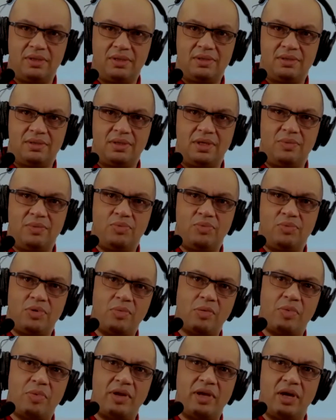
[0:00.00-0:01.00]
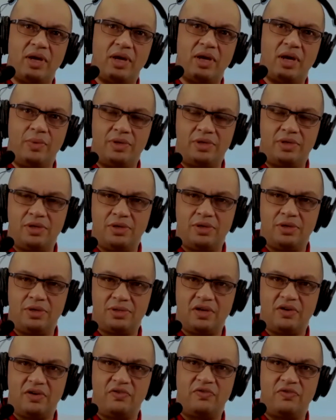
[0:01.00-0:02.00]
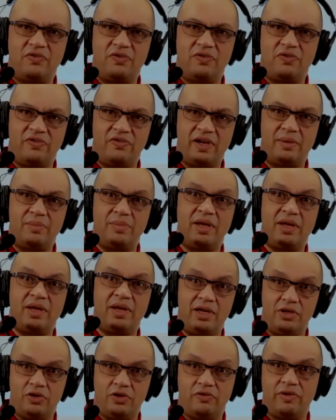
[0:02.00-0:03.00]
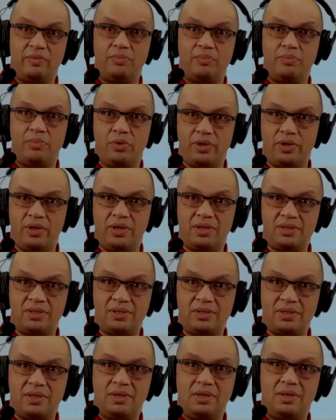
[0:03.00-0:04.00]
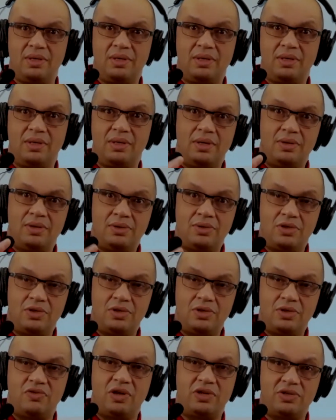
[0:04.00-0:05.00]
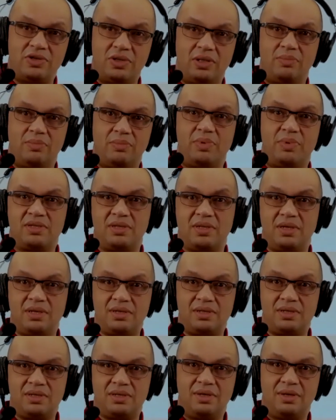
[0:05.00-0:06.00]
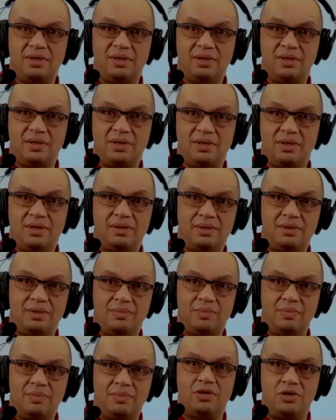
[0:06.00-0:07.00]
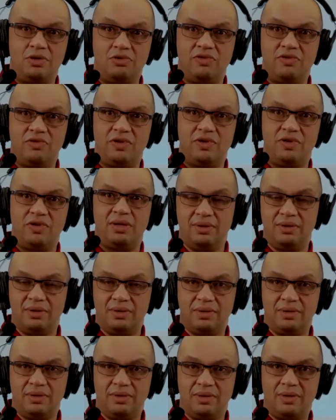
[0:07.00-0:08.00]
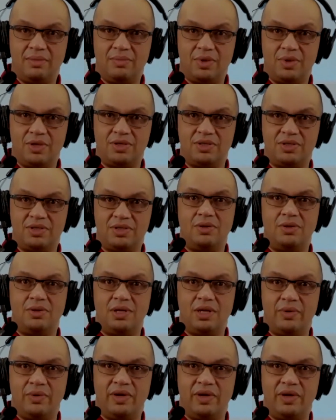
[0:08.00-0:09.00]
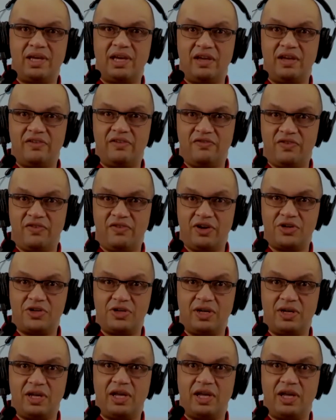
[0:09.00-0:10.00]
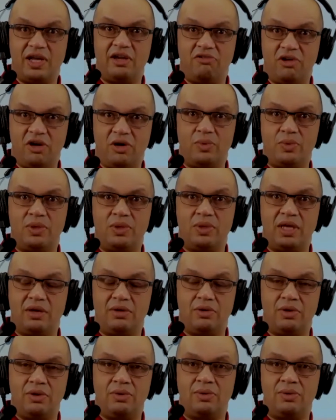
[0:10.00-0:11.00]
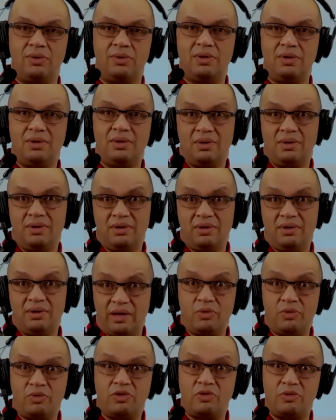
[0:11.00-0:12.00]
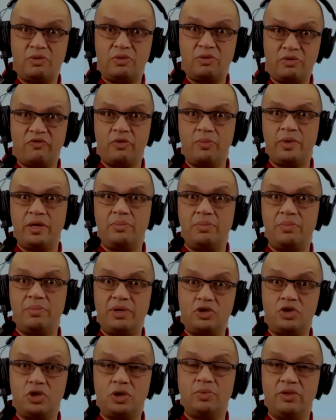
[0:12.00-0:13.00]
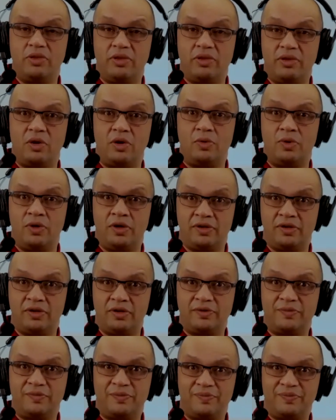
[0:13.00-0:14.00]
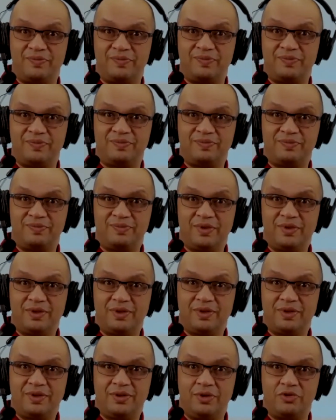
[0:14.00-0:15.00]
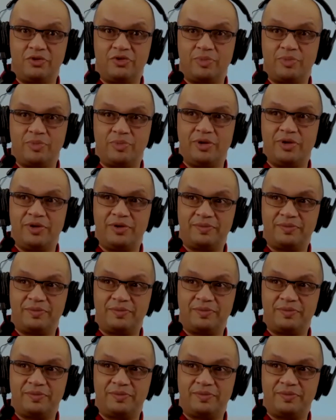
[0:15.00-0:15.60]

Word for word: So you probably owe it to yourself, your family, and your employees to structure the business to make you redundant, because then you know it can function and grow without you. And that would, for me, be the job of the owner the entrepreneur.